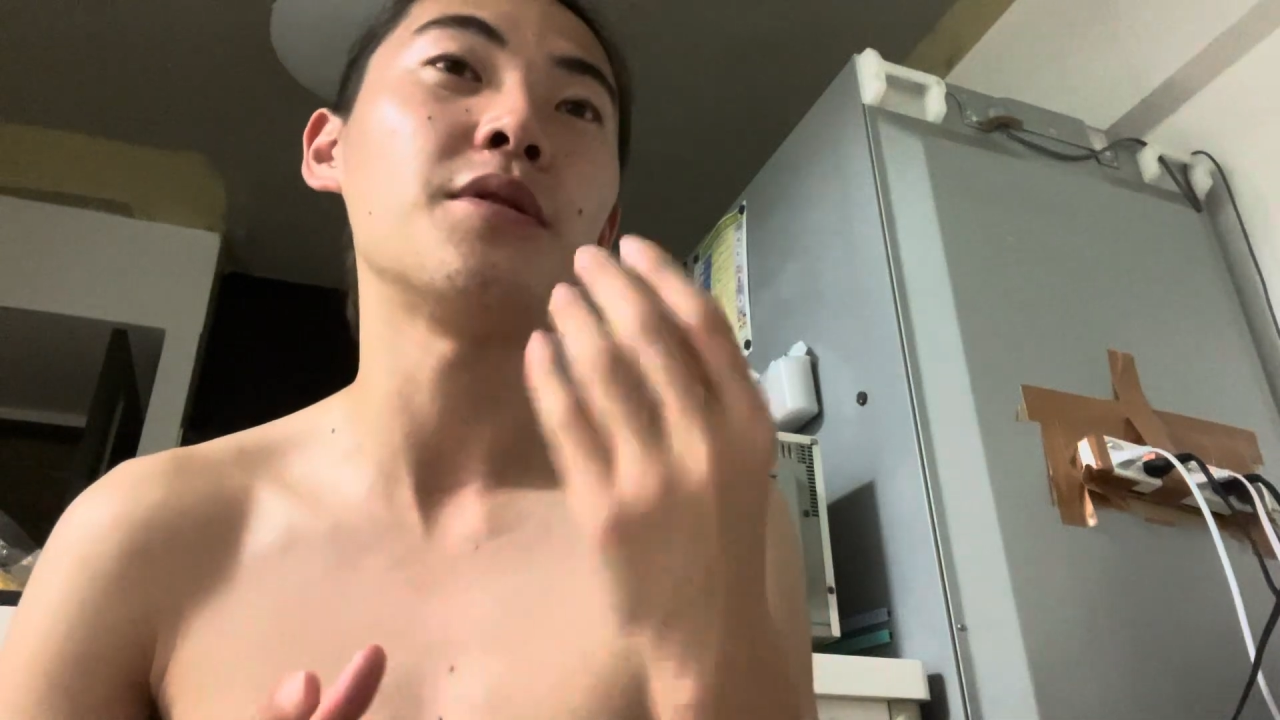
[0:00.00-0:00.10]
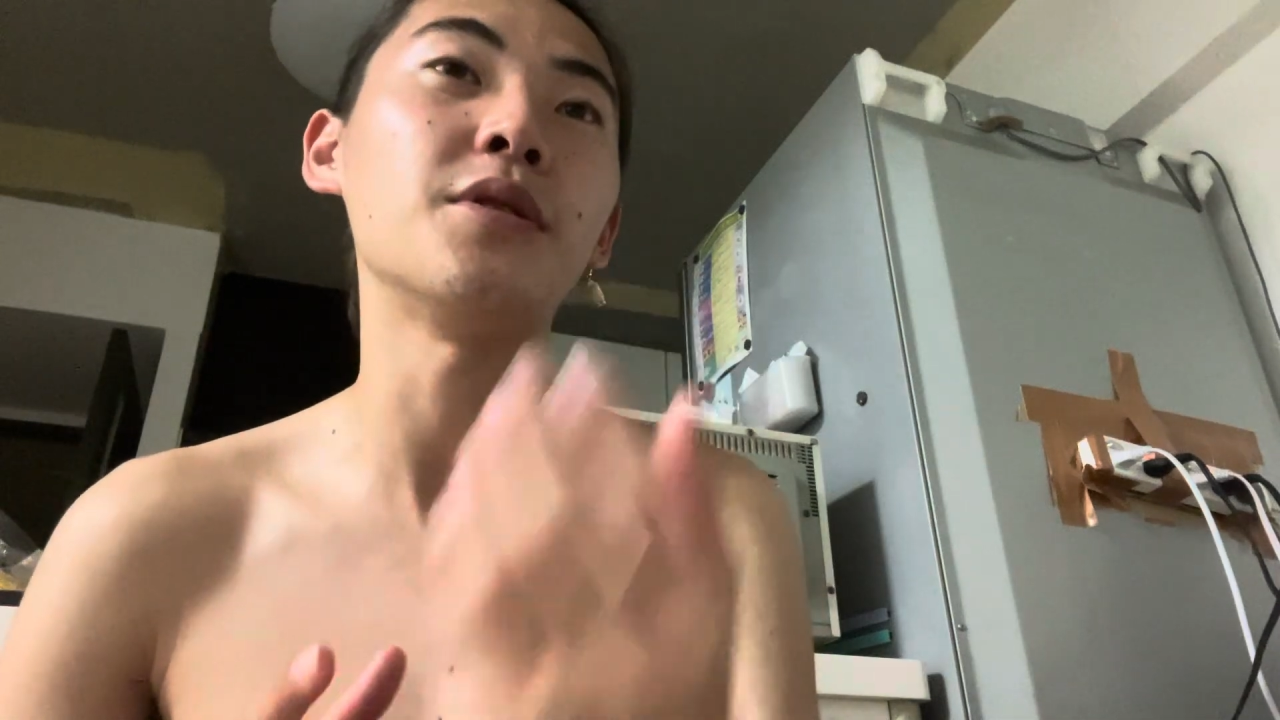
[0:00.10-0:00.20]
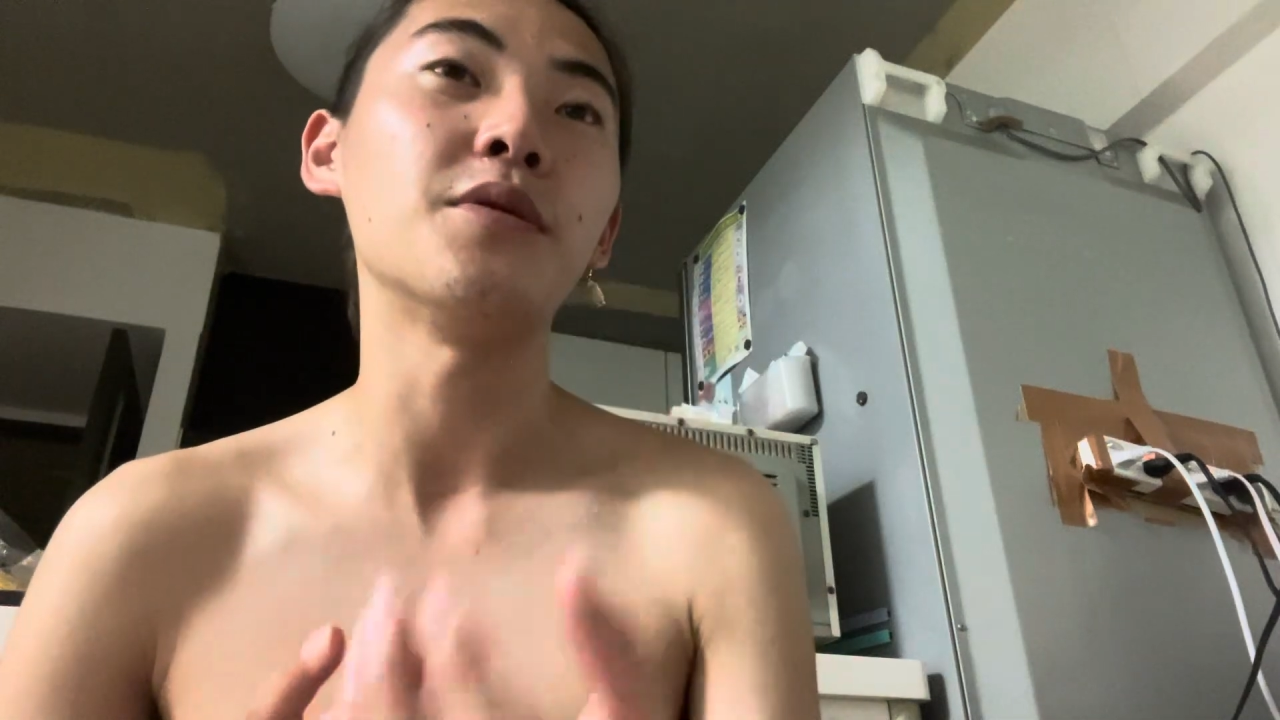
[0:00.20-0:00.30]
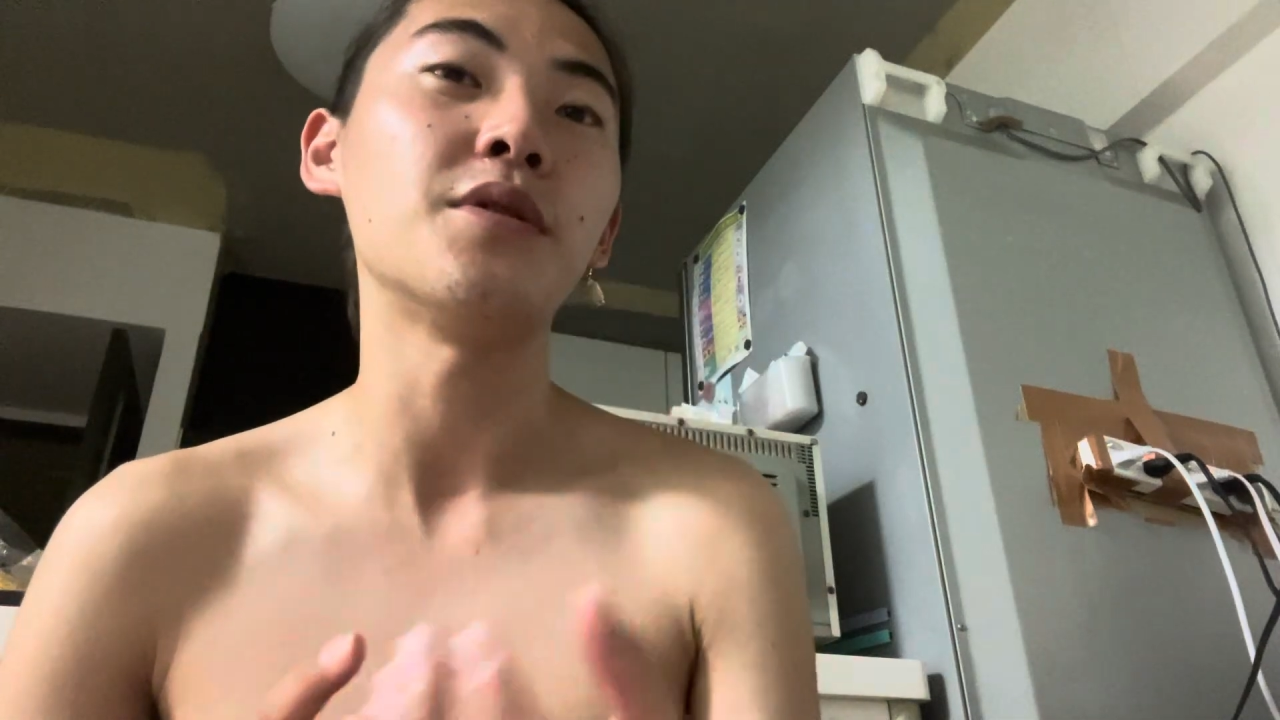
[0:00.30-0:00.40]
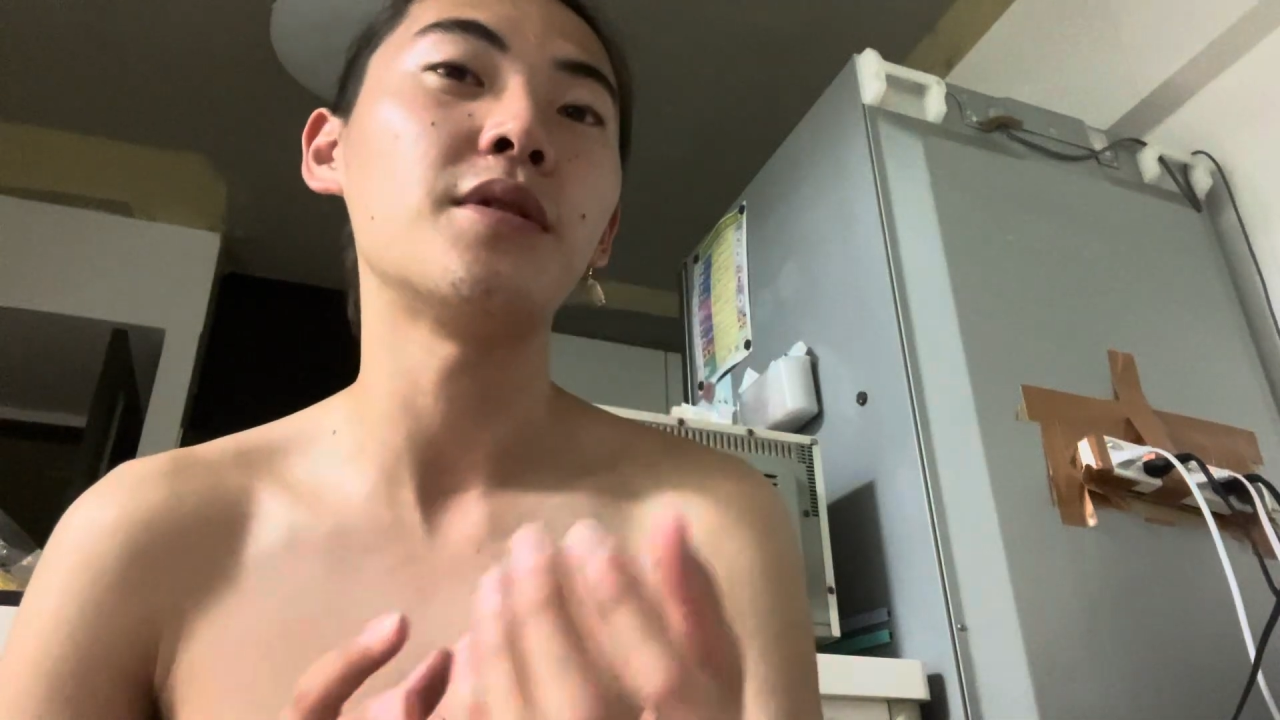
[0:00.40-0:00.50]

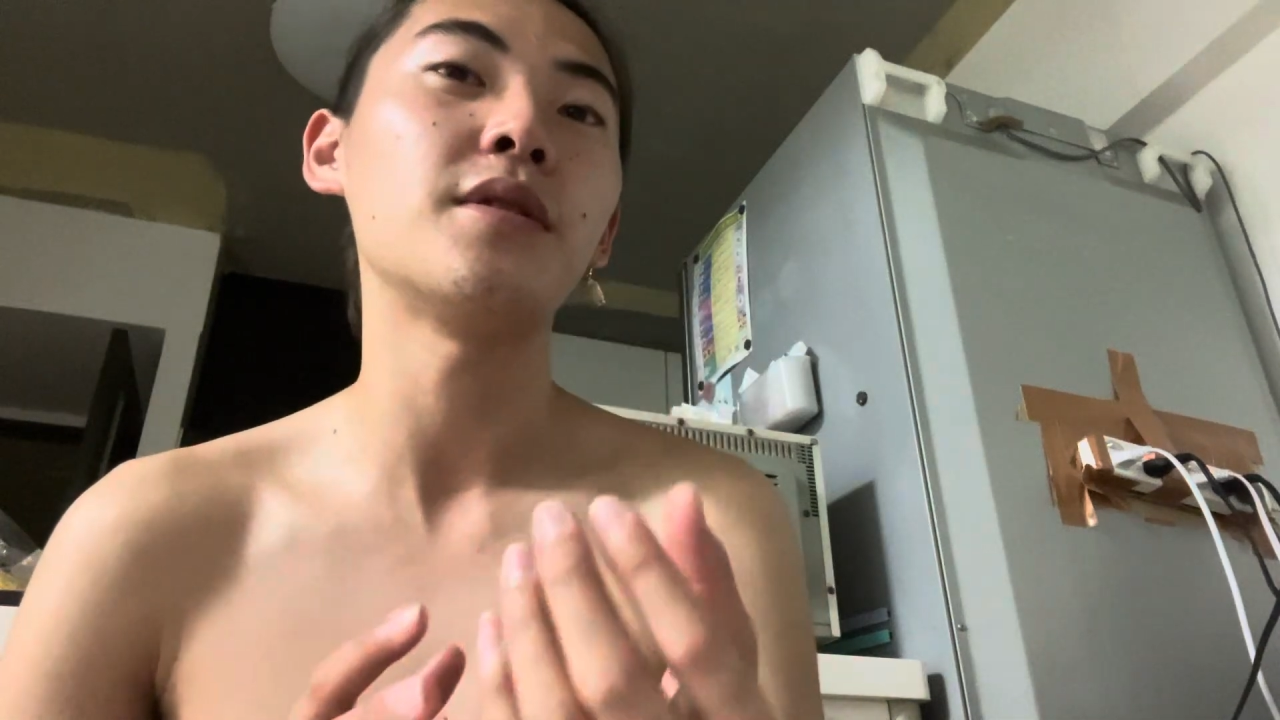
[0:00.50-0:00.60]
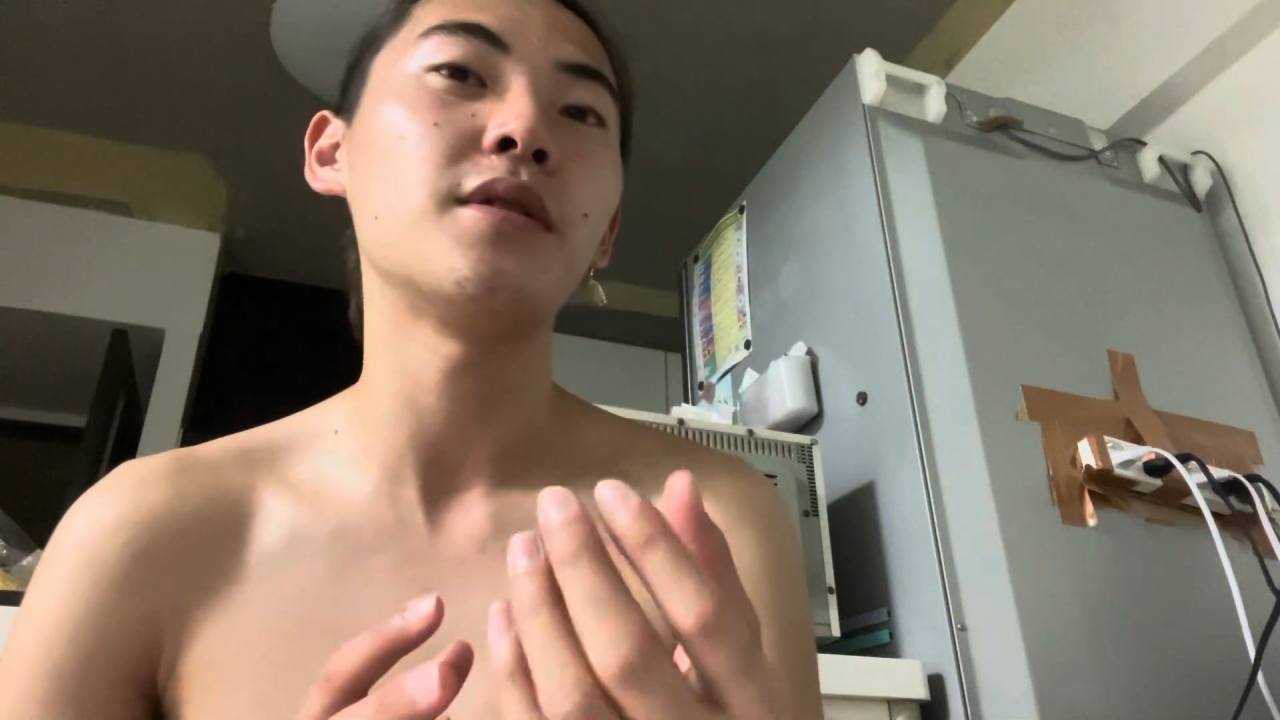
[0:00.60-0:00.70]
use